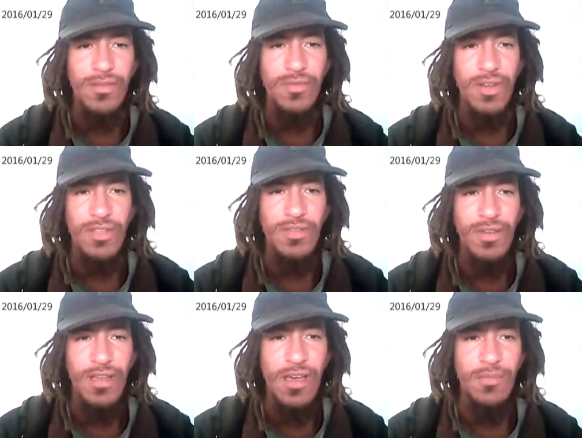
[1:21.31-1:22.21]
So what did
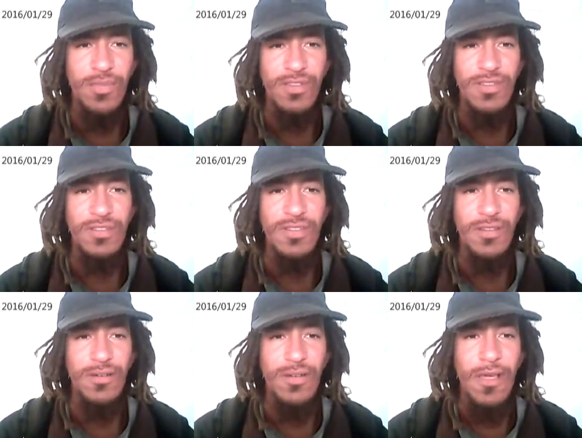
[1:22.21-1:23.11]
you accomplish? There's
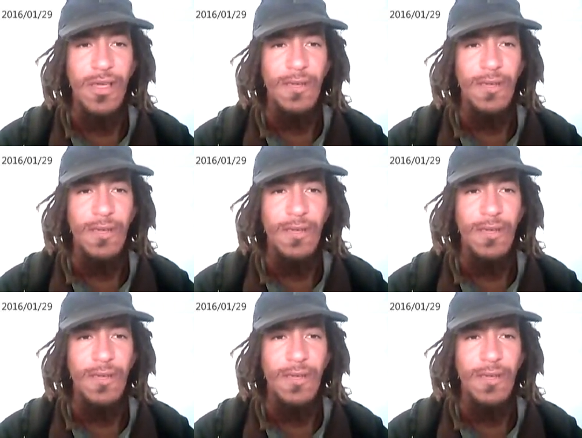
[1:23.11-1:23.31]
still